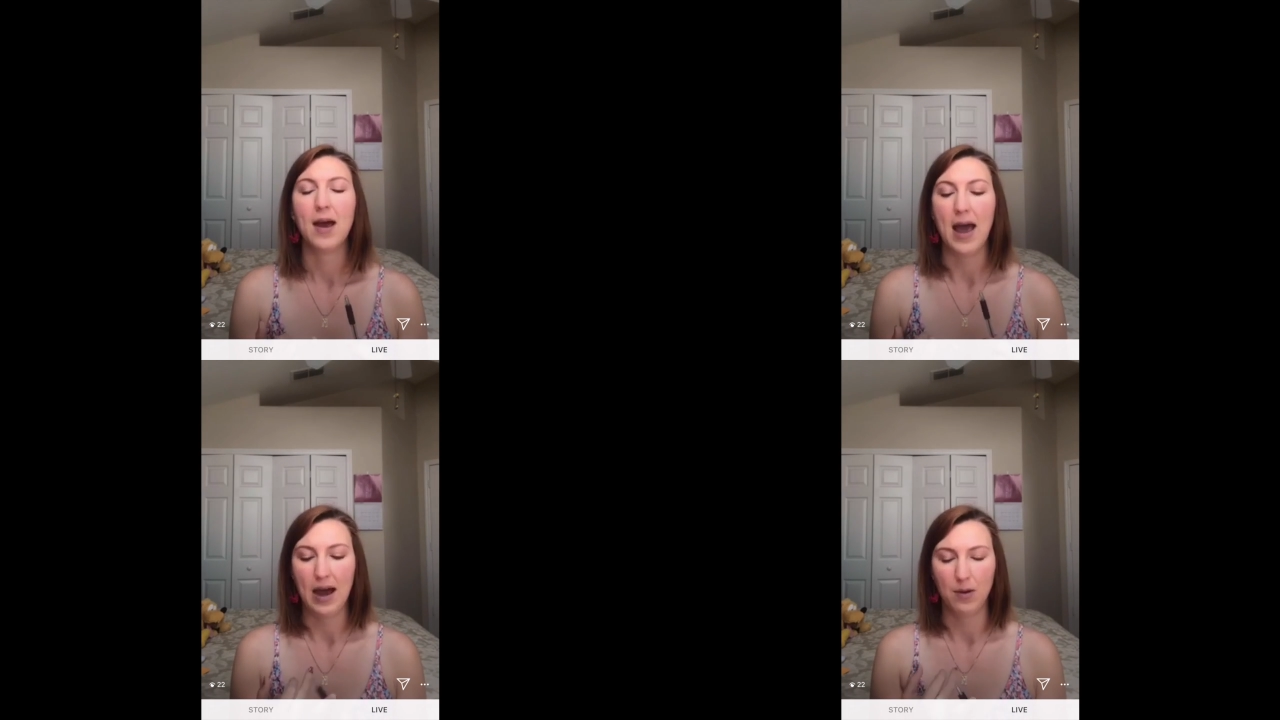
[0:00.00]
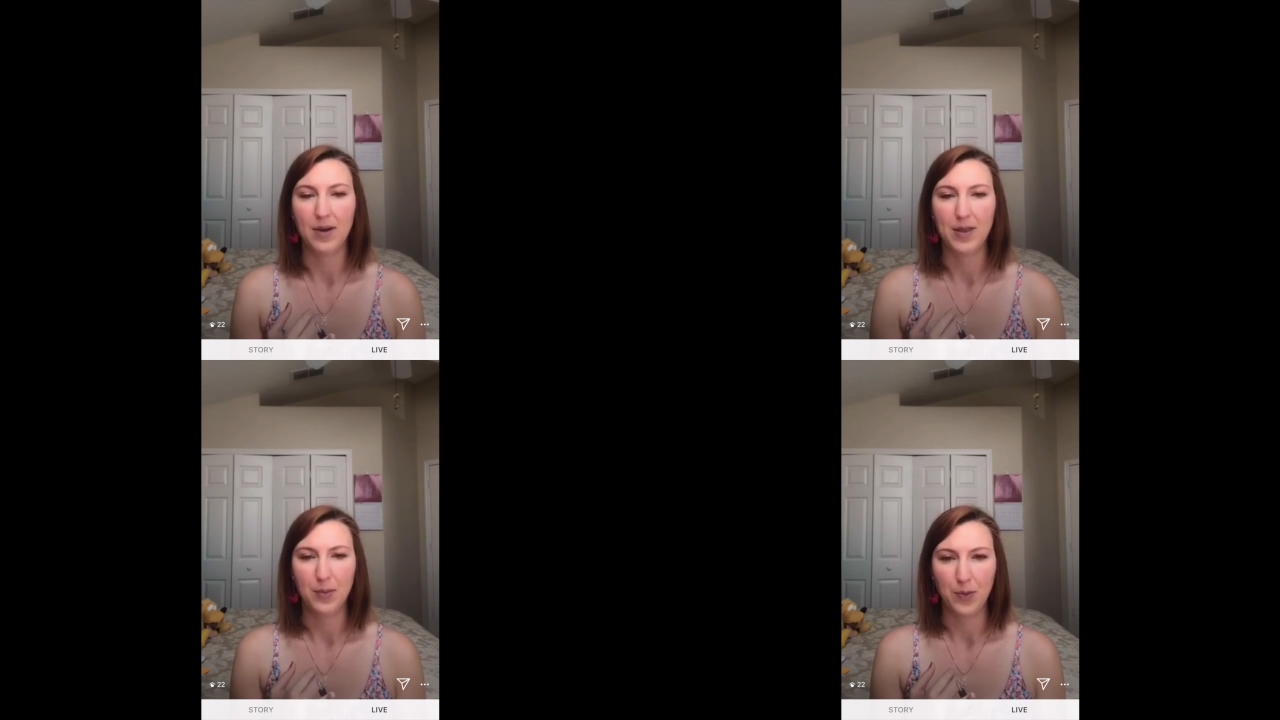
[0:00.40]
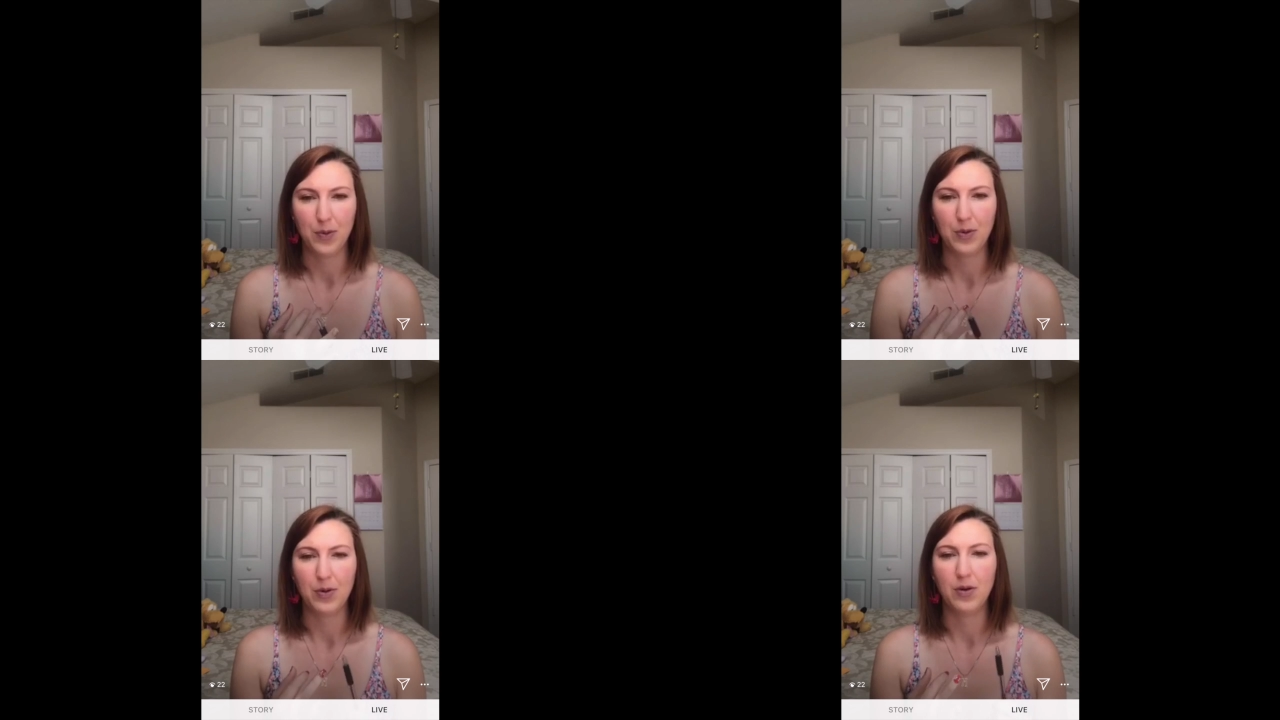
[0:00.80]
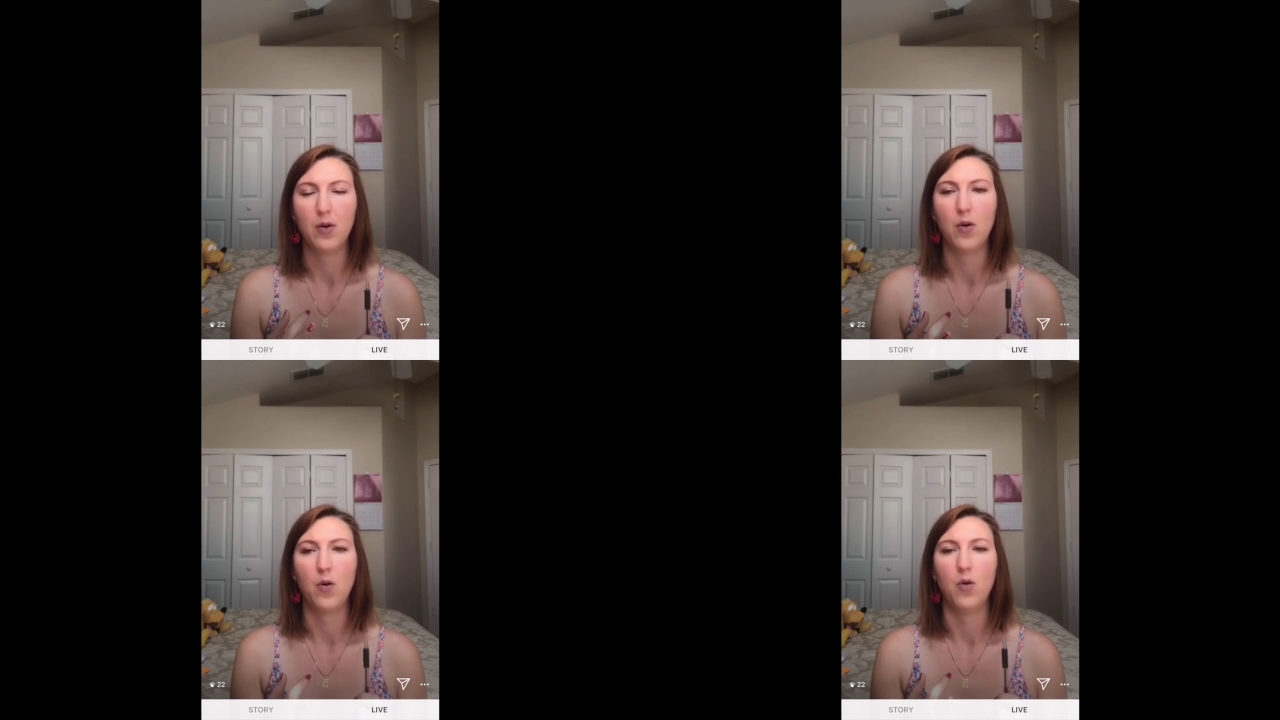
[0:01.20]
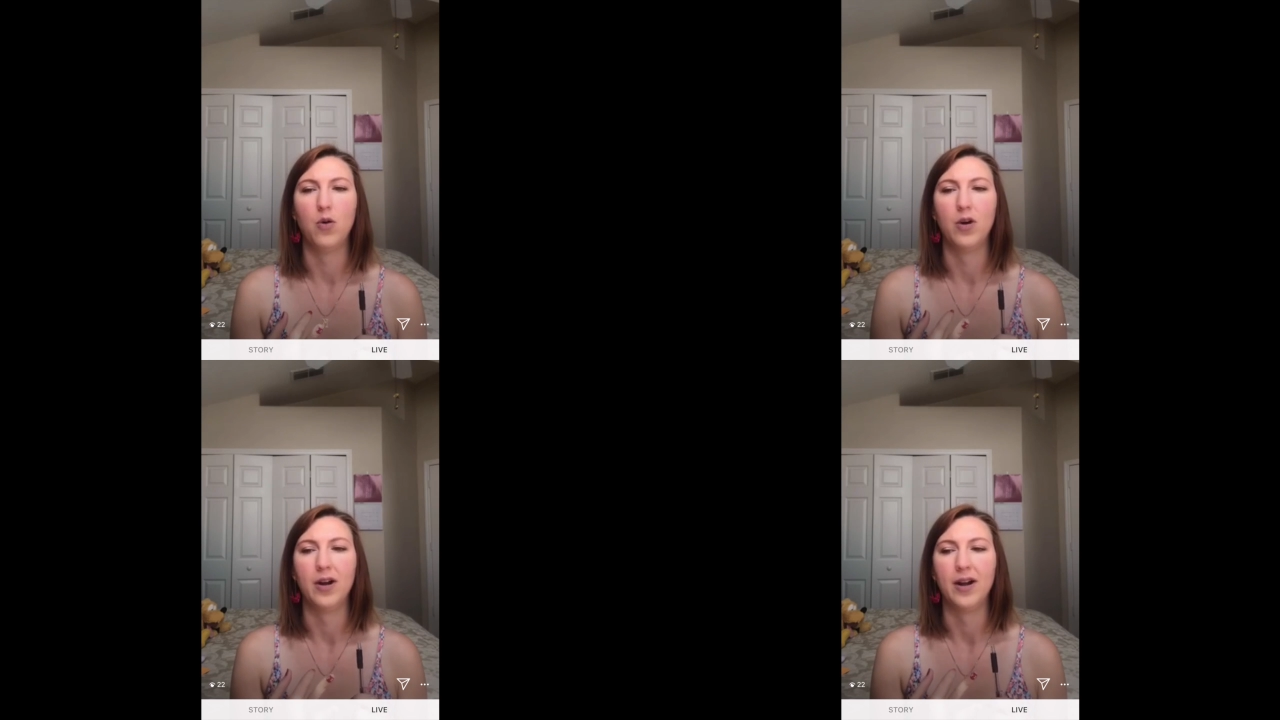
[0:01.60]
out by the pool,
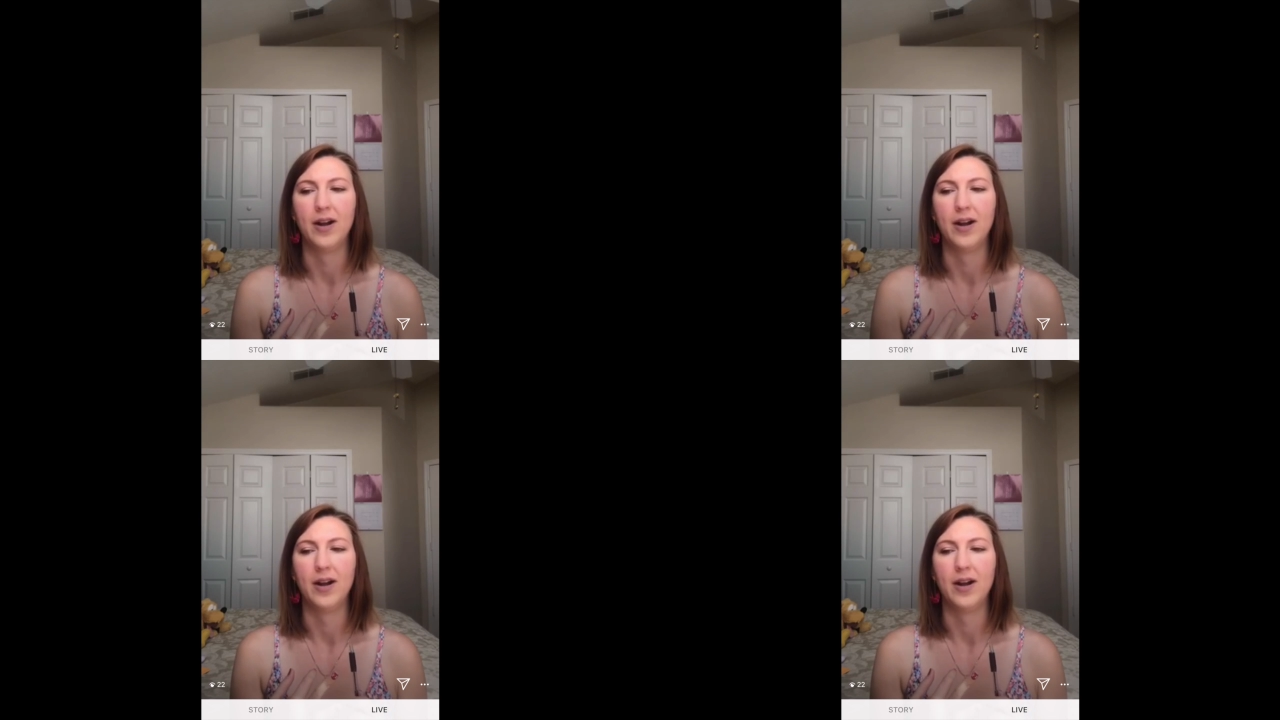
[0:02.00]
or,